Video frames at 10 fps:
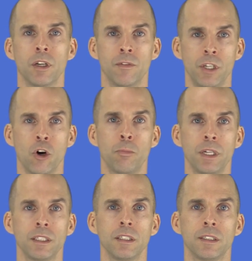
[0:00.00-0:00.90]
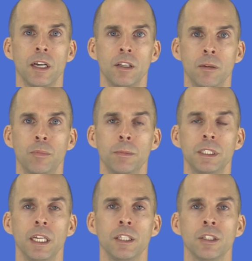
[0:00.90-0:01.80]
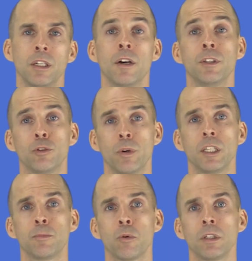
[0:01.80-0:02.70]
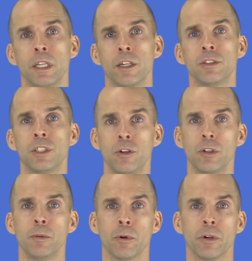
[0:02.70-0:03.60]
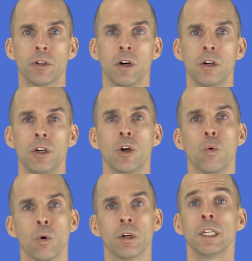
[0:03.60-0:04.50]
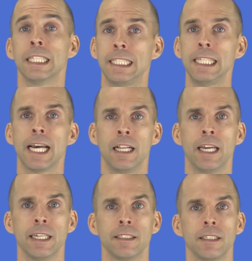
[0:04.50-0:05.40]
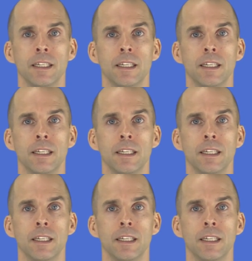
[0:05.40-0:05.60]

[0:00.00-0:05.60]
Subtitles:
of the OpenSSL implementation of the Transport Layer Security Protocol, or TLS.